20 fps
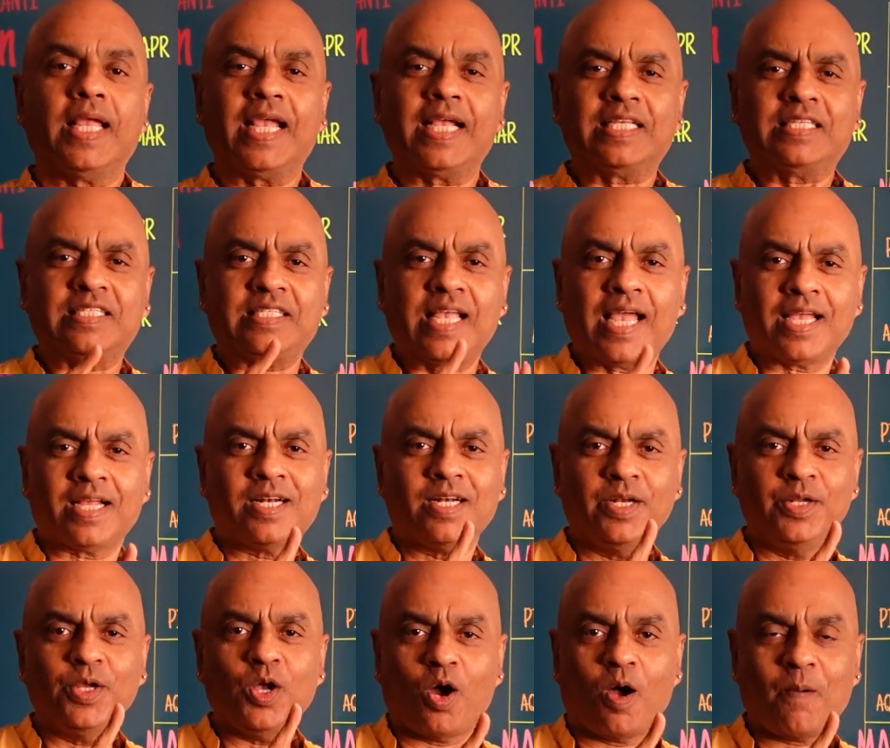
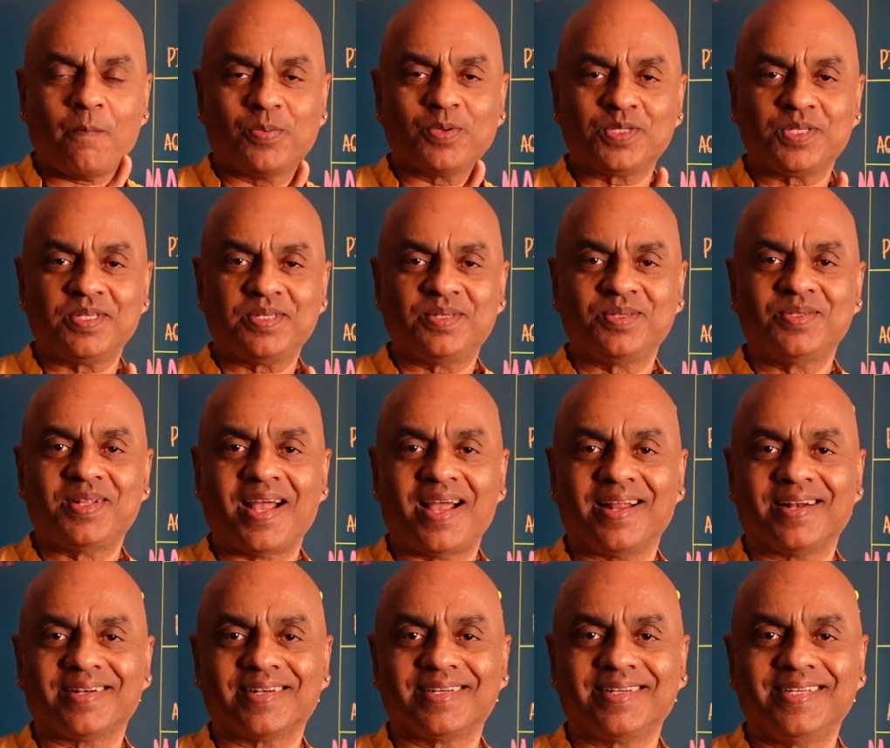Exactly opposite to
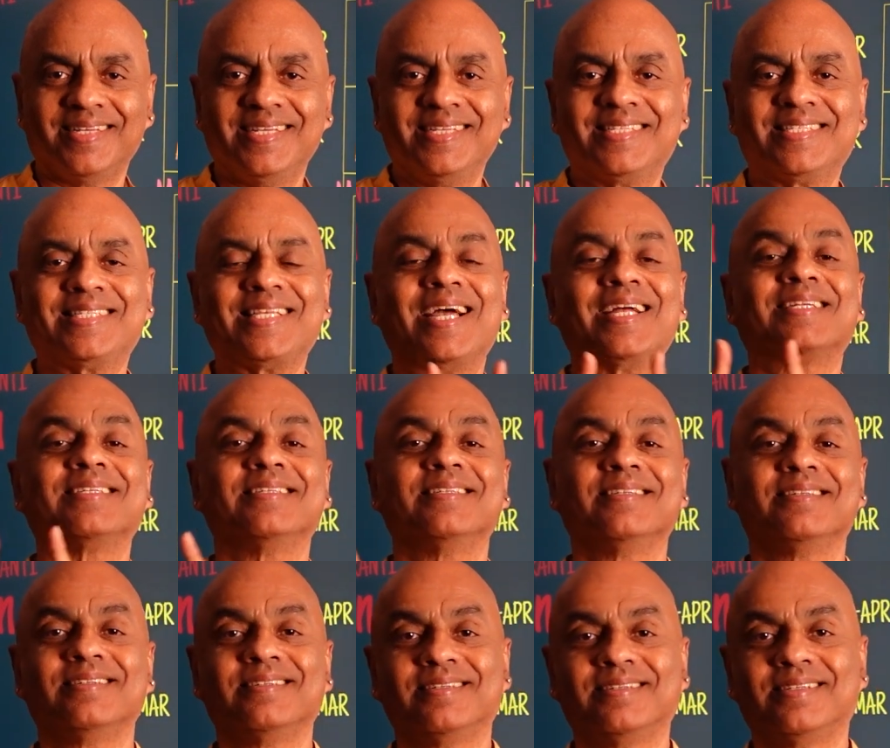that is
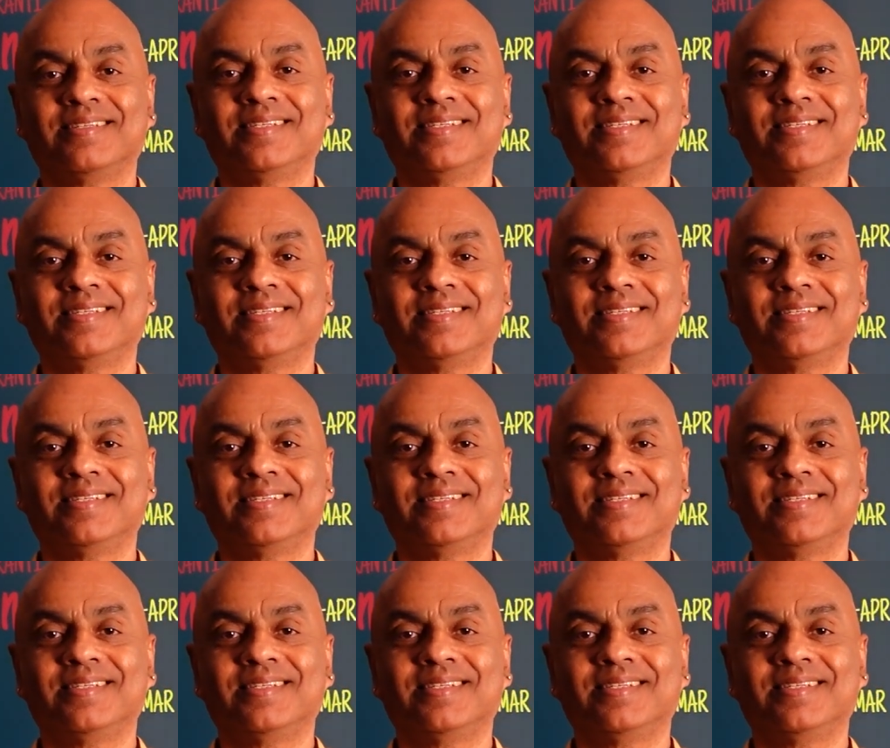Saturn.